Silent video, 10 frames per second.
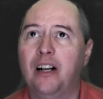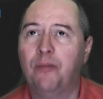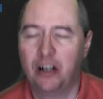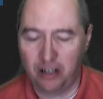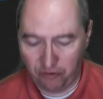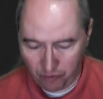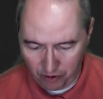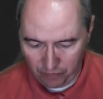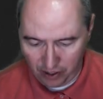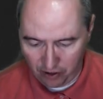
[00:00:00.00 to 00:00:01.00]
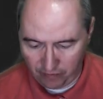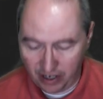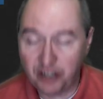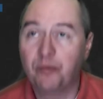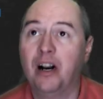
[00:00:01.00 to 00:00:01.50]
I'm not going to remove the
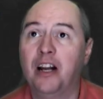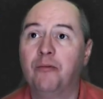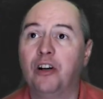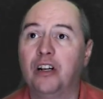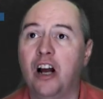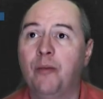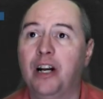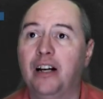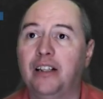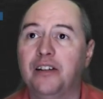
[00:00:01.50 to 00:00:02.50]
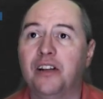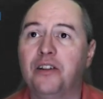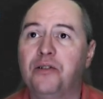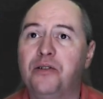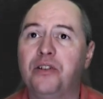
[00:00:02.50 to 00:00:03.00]
interface, but I am going to comment out these
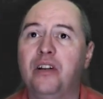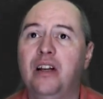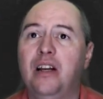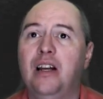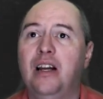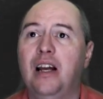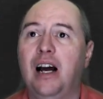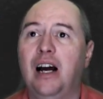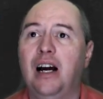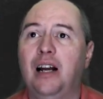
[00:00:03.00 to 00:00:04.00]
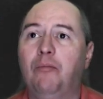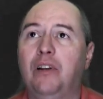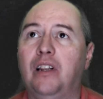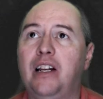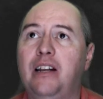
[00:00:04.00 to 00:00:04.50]
others. I
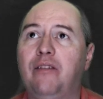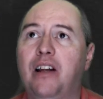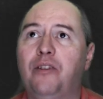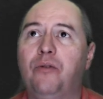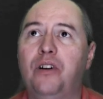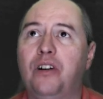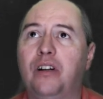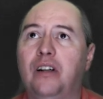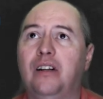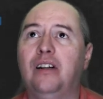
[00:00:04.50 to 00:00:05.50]
believe that'll work.